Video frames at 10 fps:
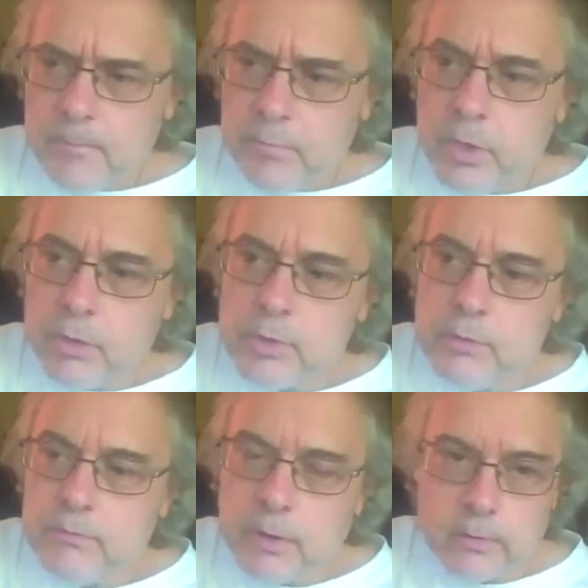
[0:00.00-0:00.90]

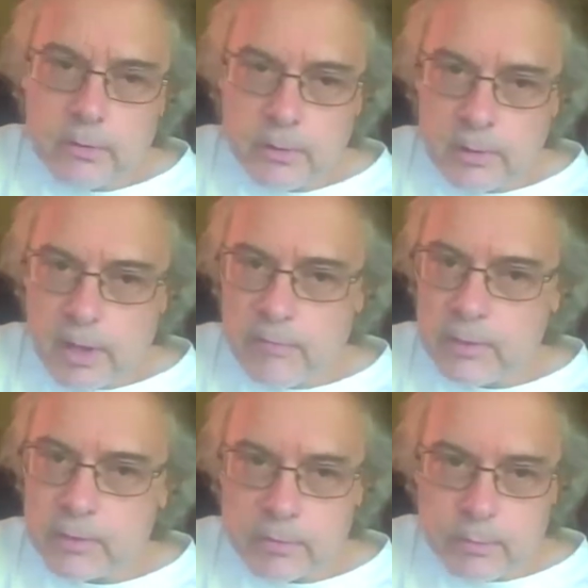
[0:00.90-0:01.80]
there's very little
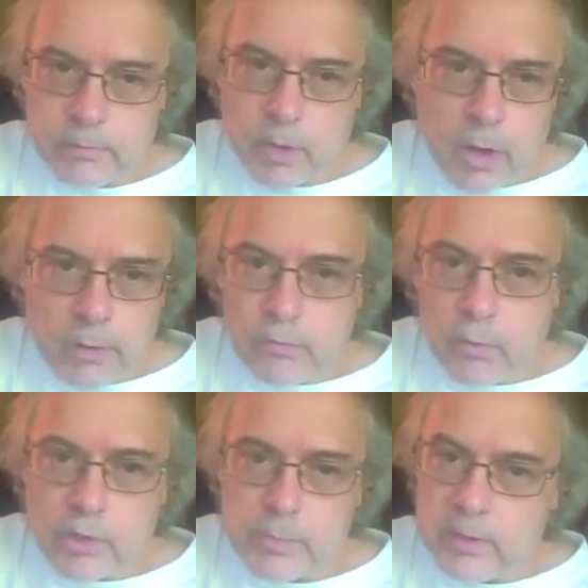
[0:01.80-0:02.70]
evidence from law
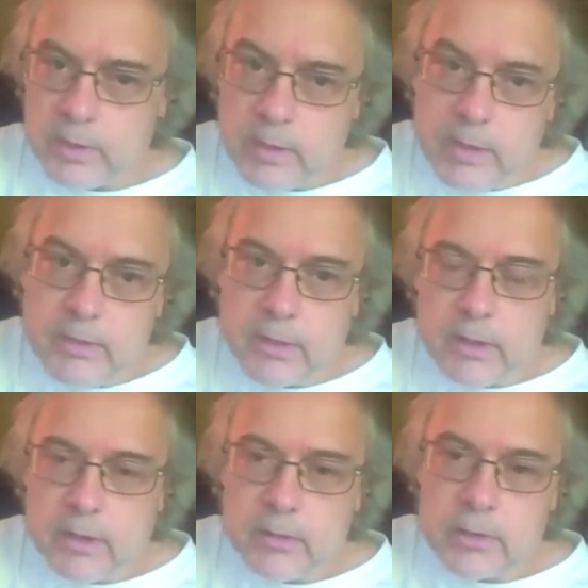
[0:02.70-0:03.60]
enforcement that anything
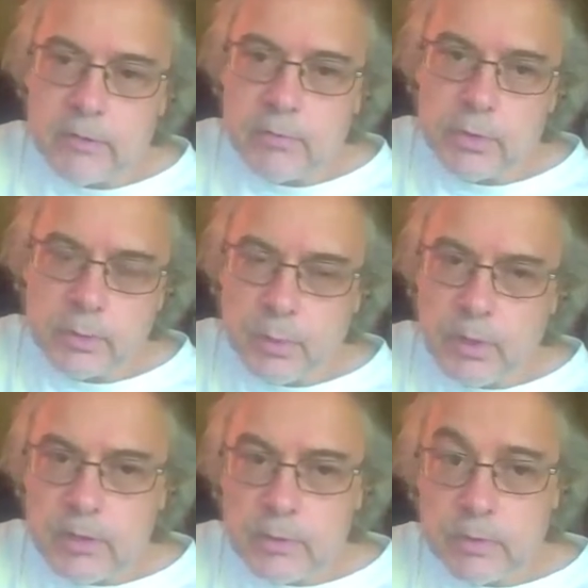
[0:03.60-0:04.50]
like this ever took place,